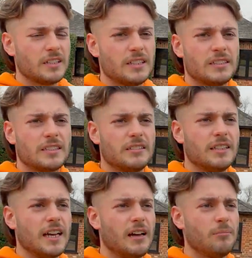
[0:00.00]
So
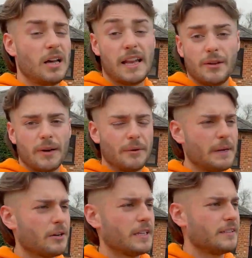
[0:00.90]
yeah, but anyway,
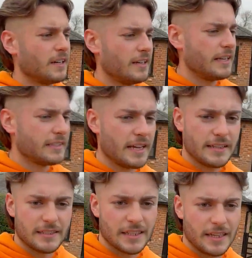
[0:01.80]
we got it done. Let's get
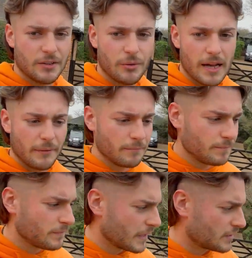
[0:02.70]
this cleared away,
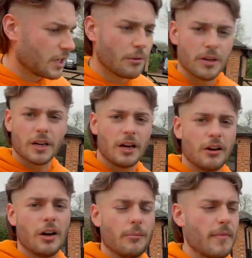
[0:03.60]
as I want to go
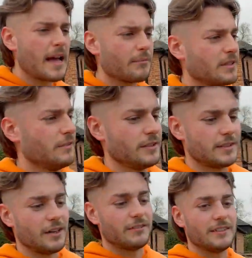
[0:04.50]
home. I'm absolutely
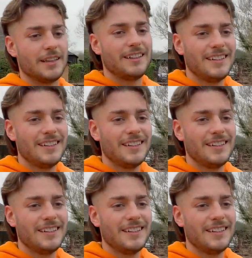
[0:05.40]
starving.